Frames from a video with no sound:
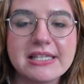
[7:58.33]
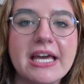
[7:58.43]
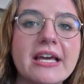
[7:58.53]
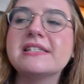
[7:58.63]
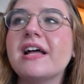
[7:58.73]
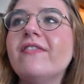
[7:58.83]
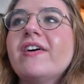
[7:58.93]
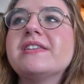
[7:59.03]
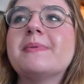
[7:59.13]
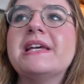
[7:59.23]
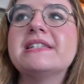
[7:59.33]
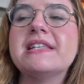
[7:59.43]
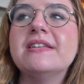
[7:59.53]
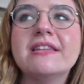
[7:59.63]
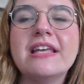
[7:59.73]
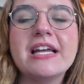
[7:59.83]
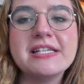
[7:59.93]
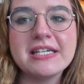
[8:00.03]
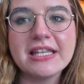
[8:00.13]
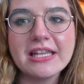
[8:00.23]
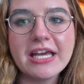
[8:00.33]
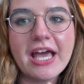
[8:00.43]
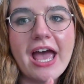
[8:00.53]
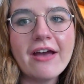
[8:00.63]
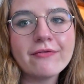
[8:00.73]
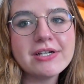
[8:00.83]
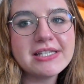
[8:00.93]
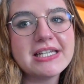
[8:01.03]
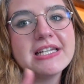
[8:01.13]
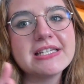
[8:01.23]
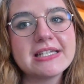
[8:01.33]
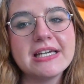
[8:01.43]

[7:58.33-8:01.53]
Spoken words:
Like, it's not fast-paced in the idea that, like, every scene is